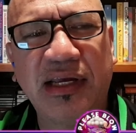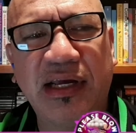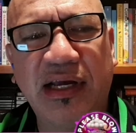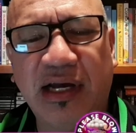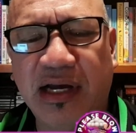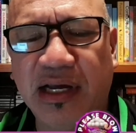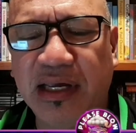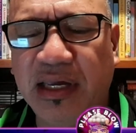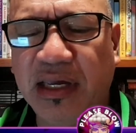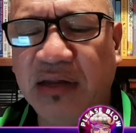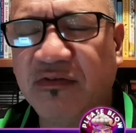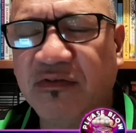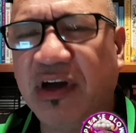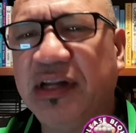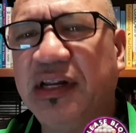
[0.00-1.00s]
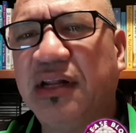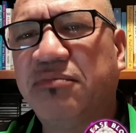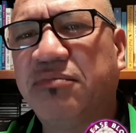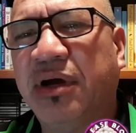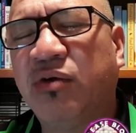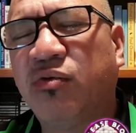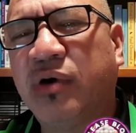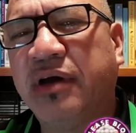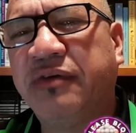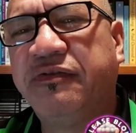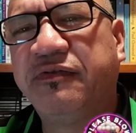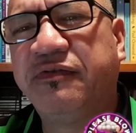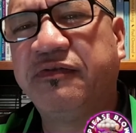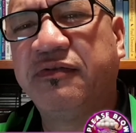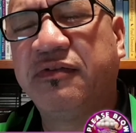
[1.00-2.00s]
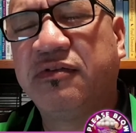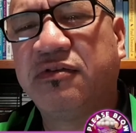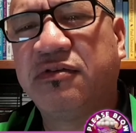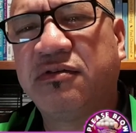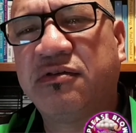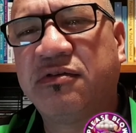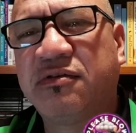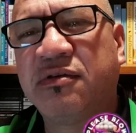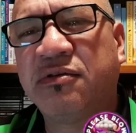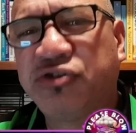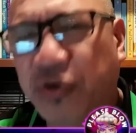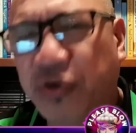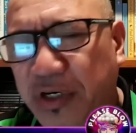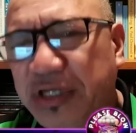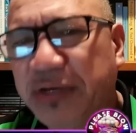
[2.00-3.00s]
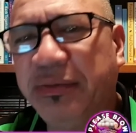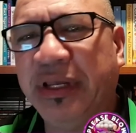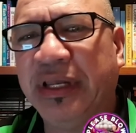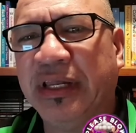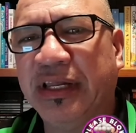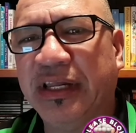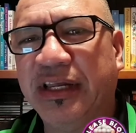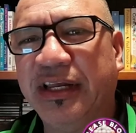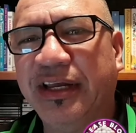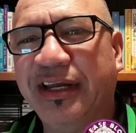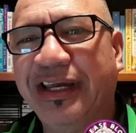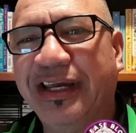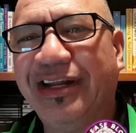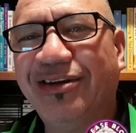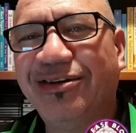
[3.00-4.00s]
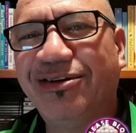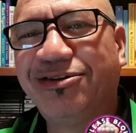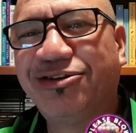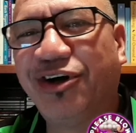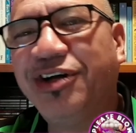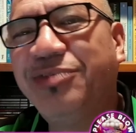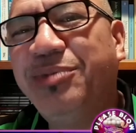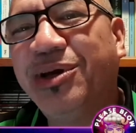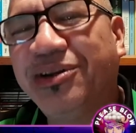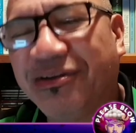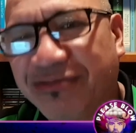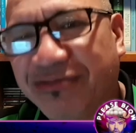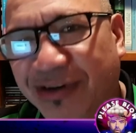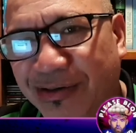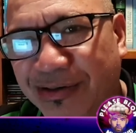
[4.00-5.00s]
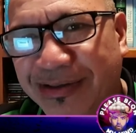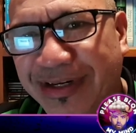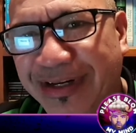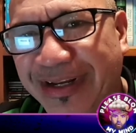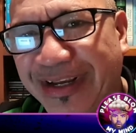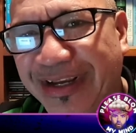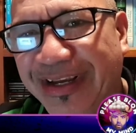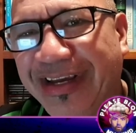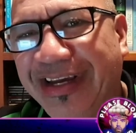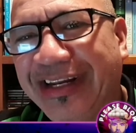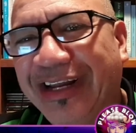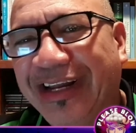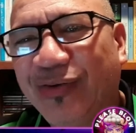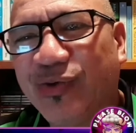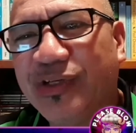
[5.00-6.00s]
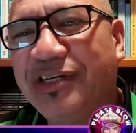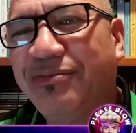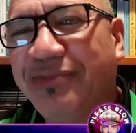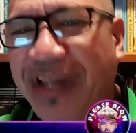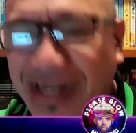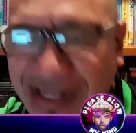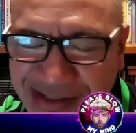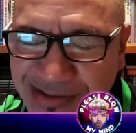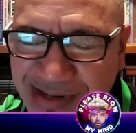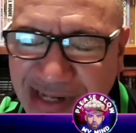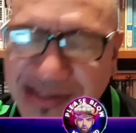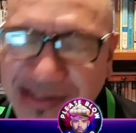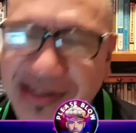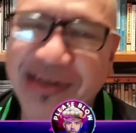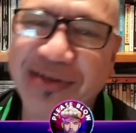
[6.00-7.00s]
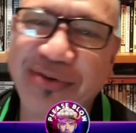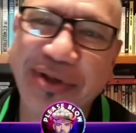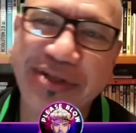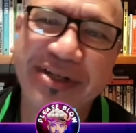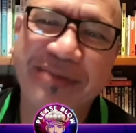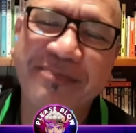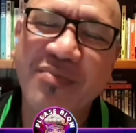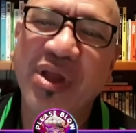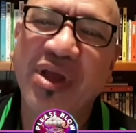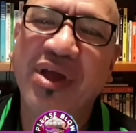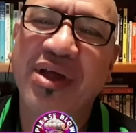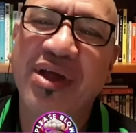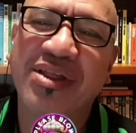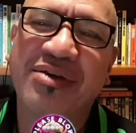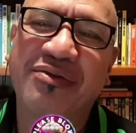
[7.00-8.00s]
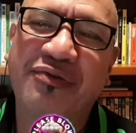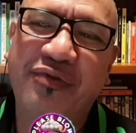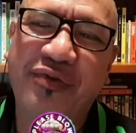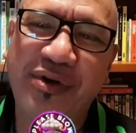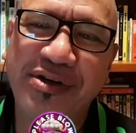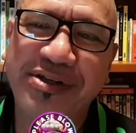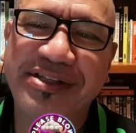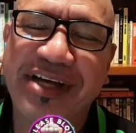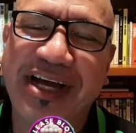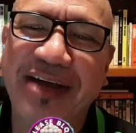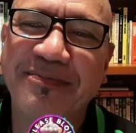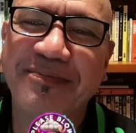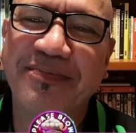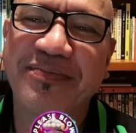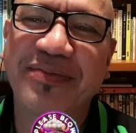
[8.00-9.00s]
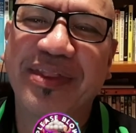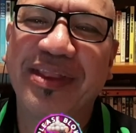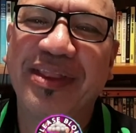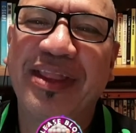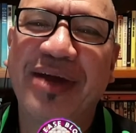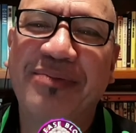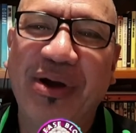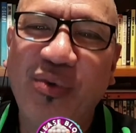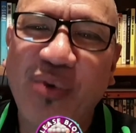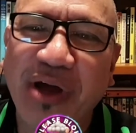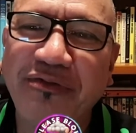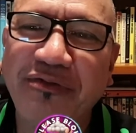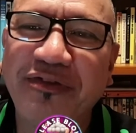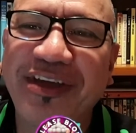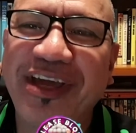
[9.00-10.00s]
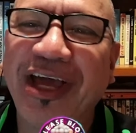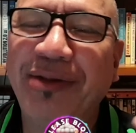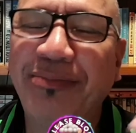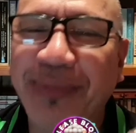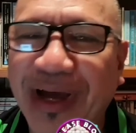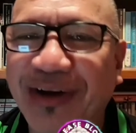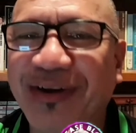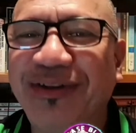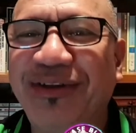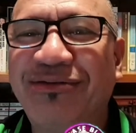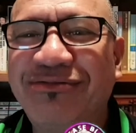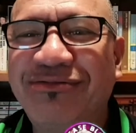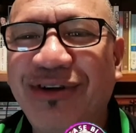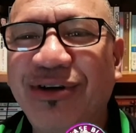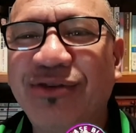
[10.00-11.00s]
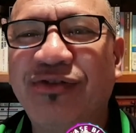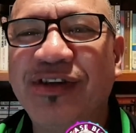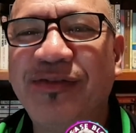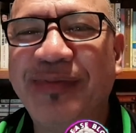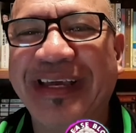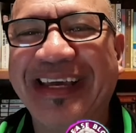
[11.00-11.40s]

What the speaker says: I invited my wife to join me, on the road. And William, that is to answer your question. The first time that my wife came out on the road with me,